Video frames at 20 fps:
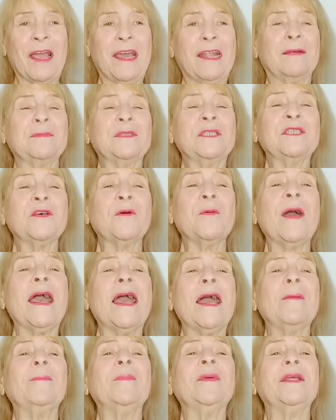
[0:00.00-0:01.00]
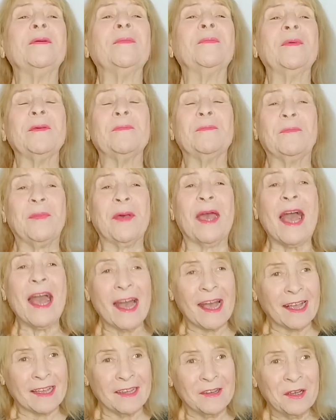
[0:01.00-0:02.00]
and I'm so happy to be
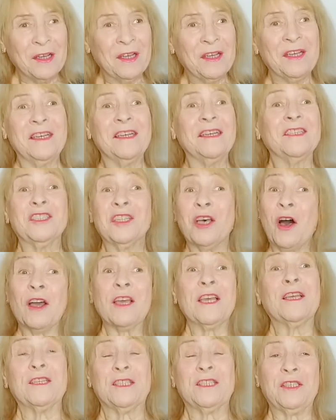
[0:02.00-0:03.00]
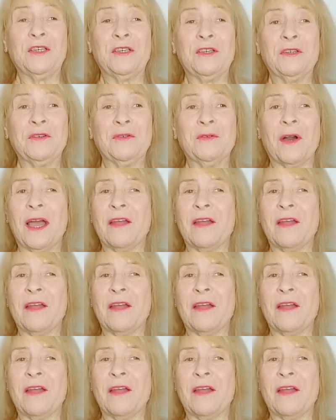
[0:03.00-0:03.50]
back talking to you.